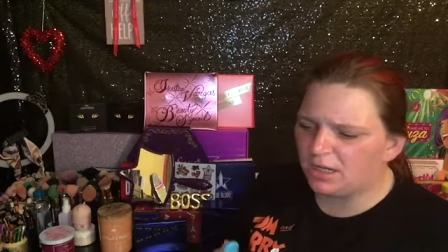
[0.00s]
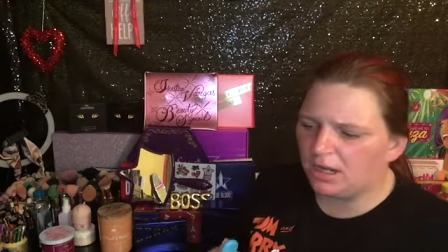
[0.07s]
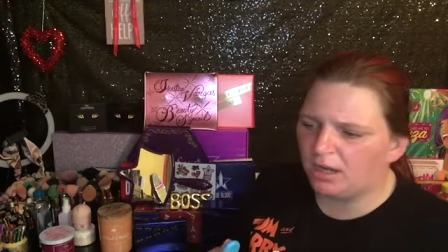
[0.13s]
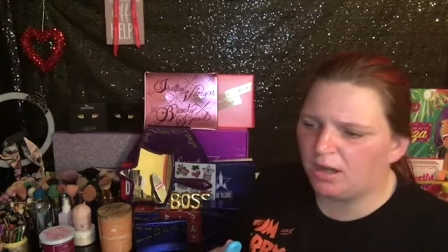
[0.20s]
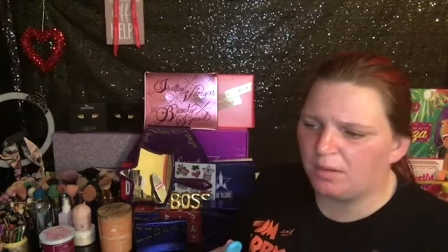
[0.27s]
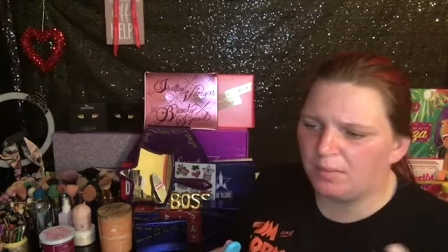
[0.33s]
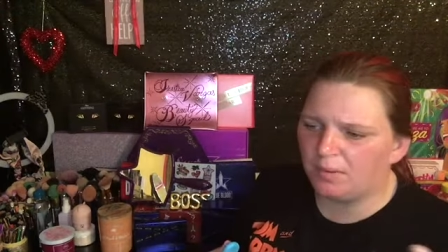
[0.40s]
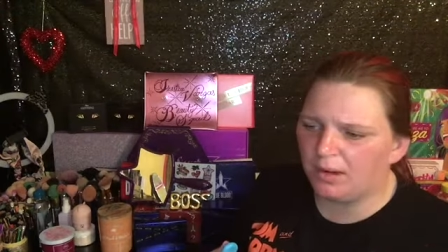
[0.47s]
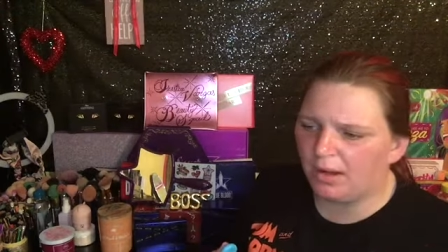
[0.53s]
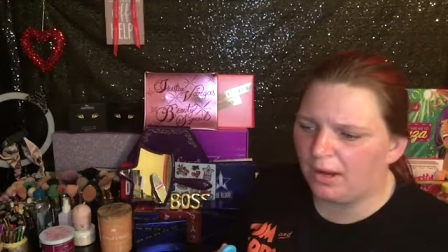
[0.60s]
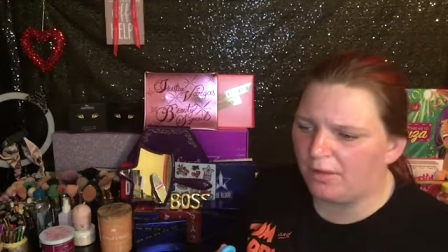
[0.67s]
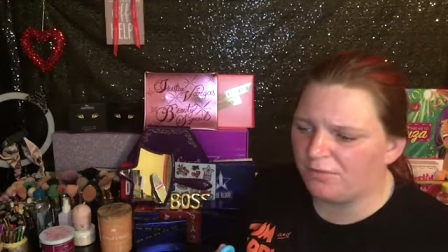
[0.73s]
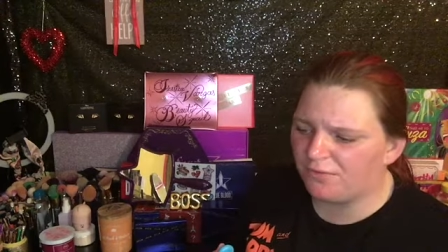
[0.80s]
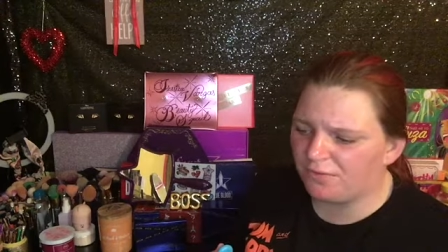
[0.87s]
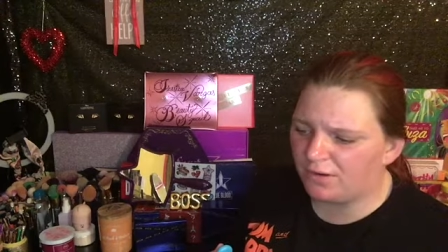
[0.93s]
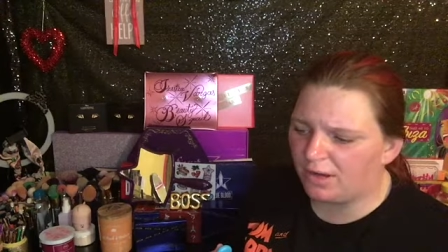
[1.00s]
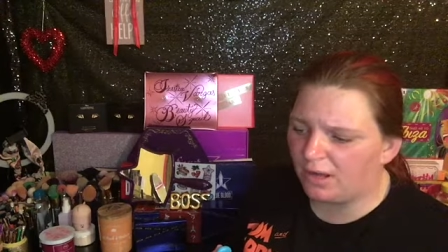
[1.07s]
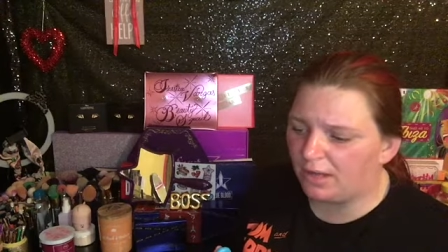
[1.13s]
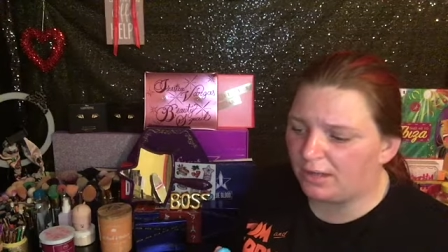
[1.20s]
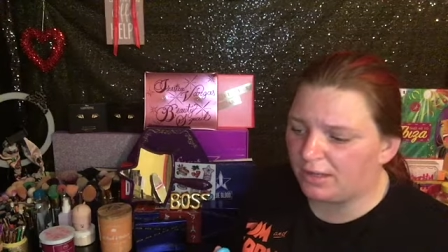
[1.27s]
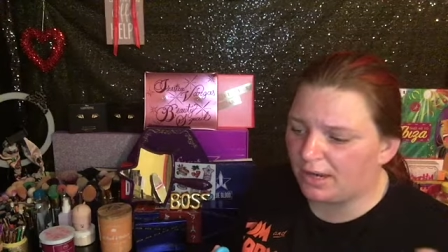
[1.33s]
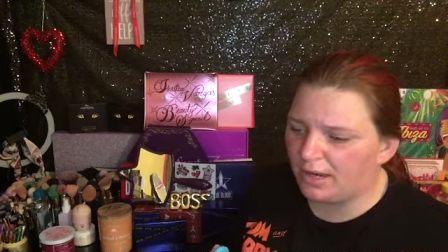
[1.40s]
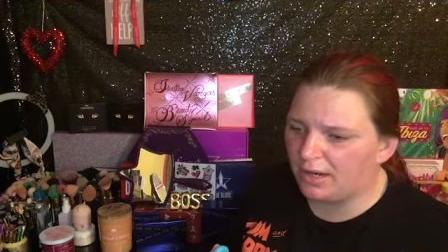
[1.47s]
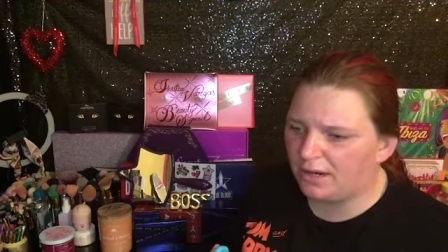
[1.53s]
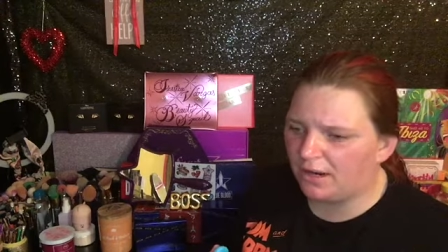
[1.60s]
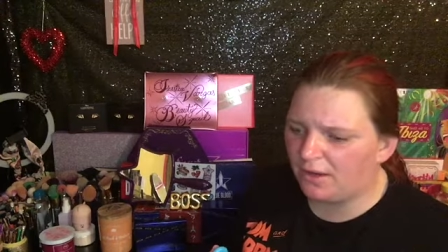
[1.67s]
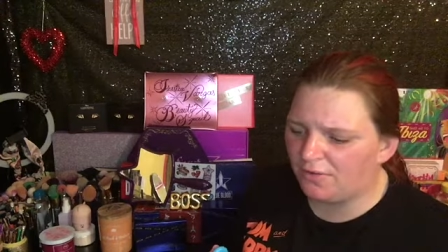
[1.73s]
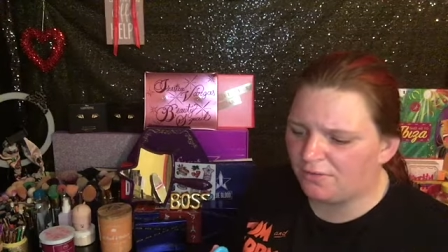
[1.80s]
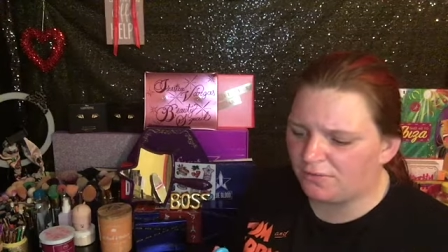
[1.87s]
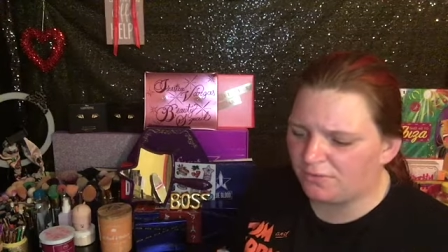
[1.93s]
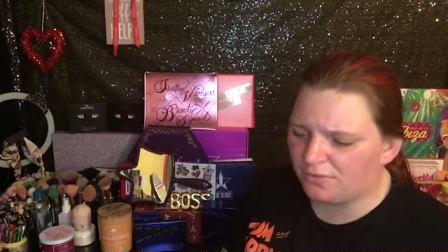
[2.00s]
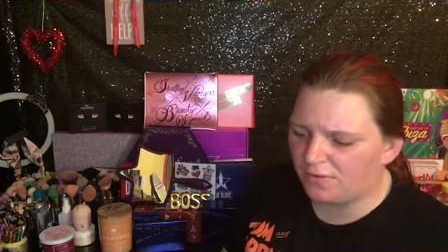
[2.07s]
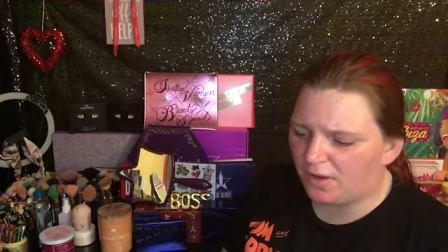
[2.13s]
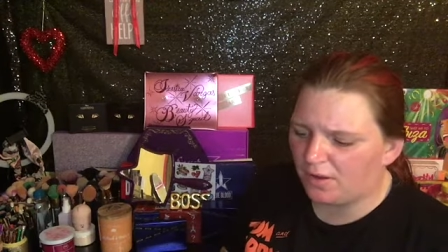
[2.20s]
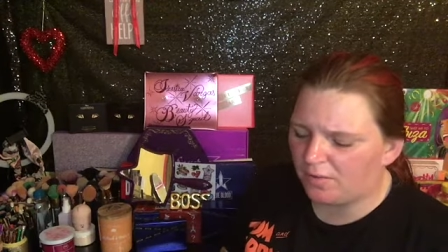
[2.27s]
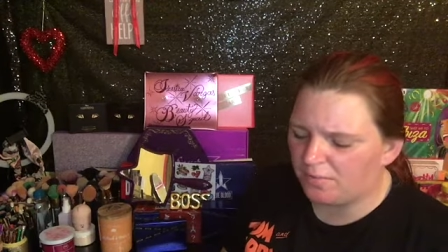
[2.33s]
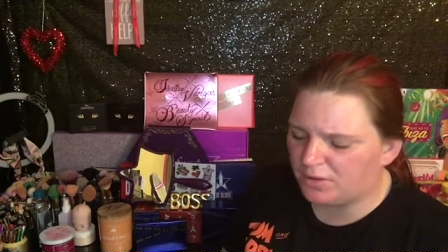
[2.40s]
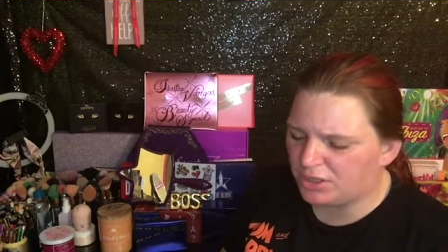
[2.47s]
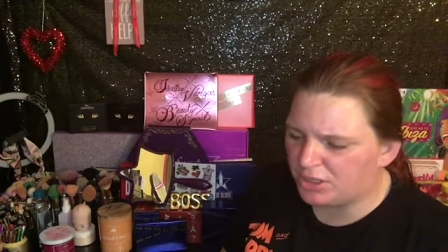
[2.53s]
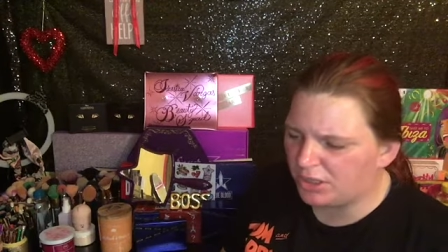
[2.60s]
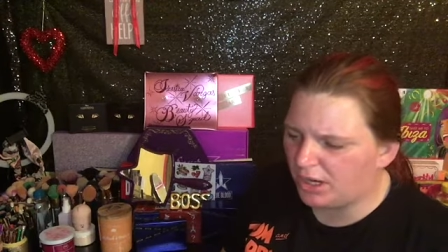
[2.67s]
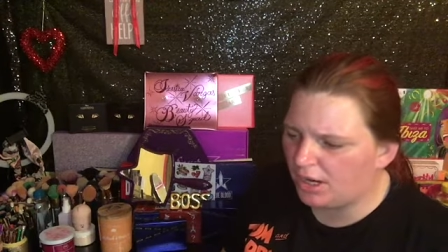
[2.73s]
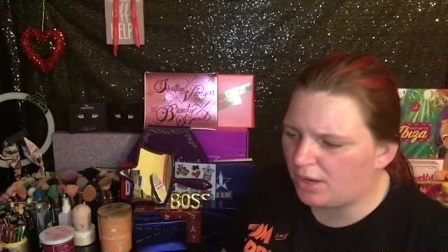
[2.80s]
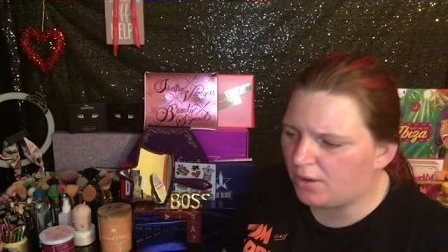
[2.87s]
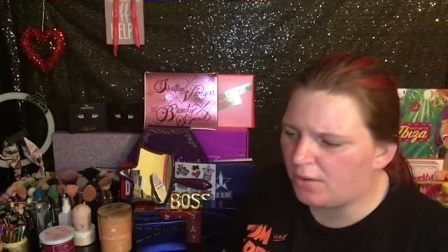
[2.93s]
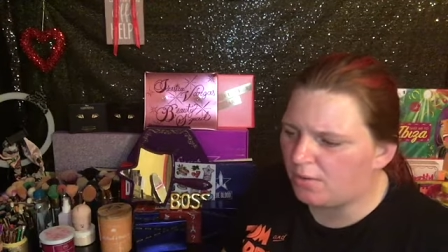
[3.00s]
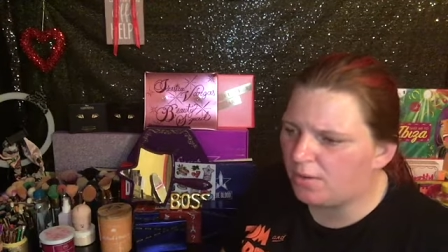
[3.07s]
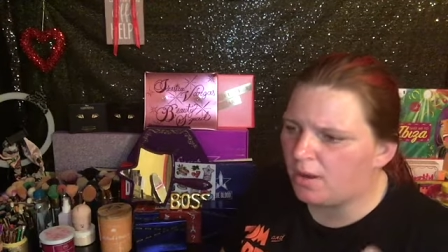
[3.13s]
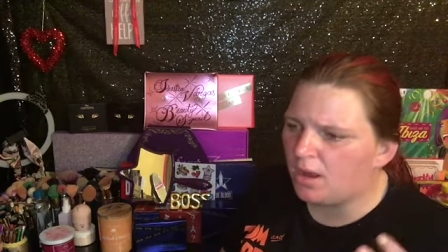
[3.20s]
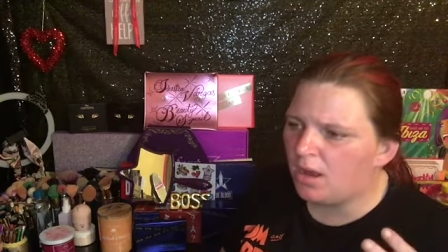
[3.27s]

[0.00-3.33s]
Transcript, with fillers: Um, a life, a day in the life of uh, Michelle.